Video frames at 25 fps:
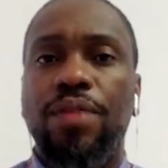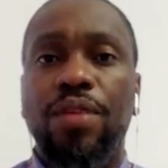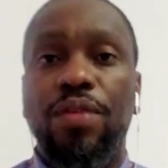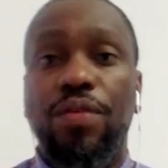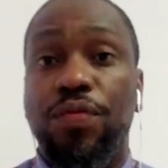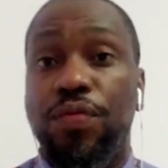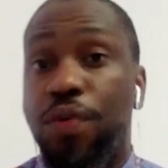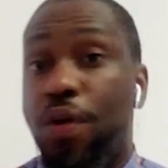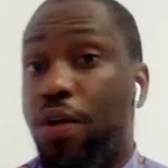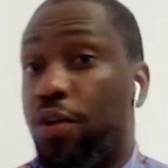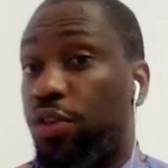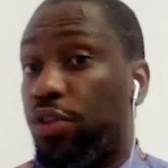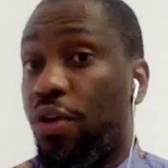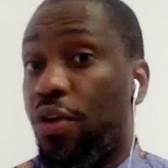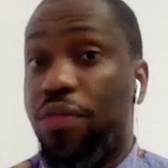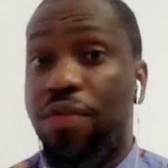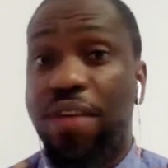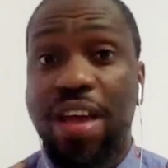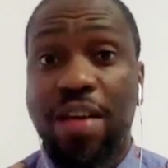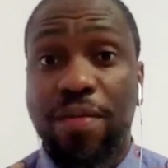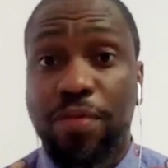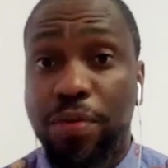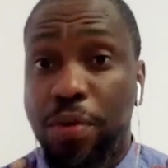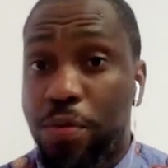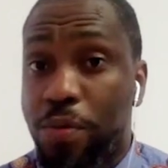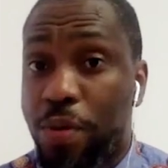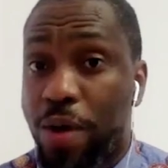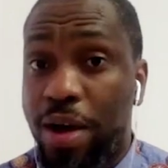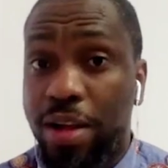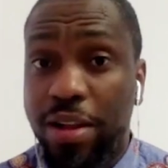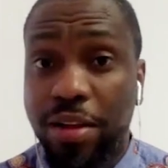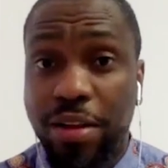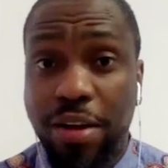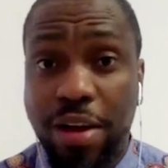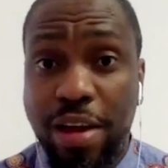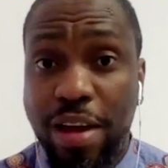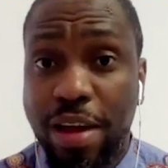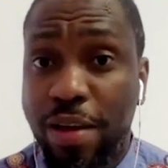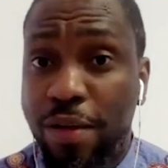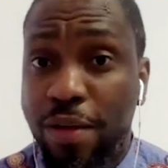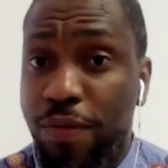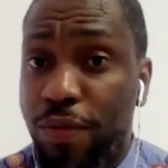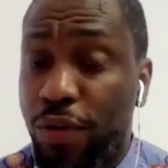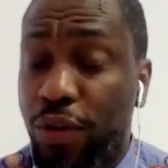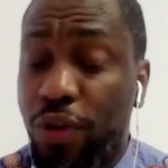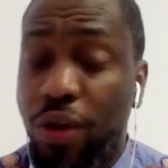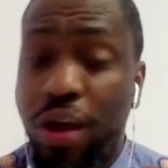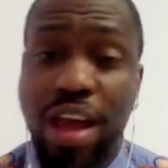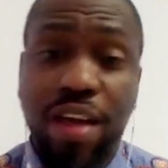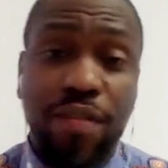in front of everyone, in
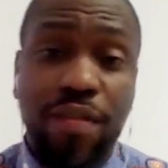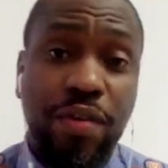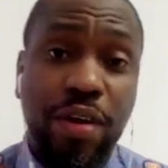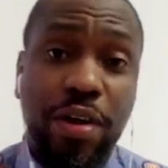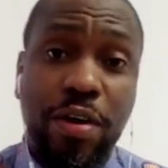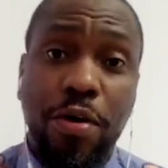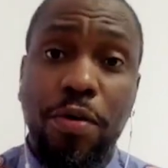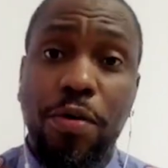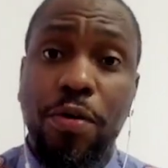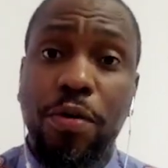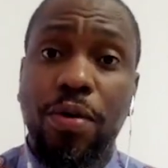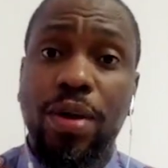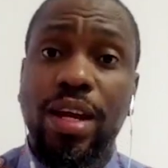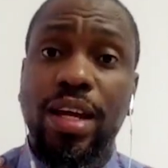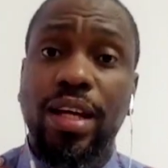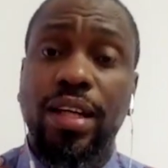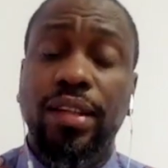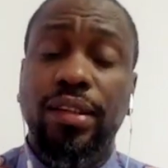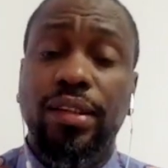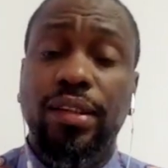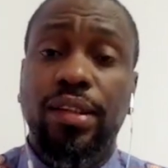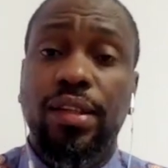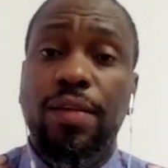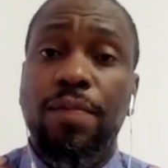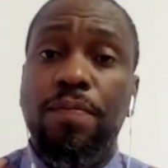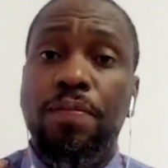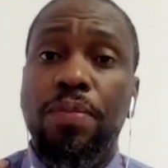front of every Congolese,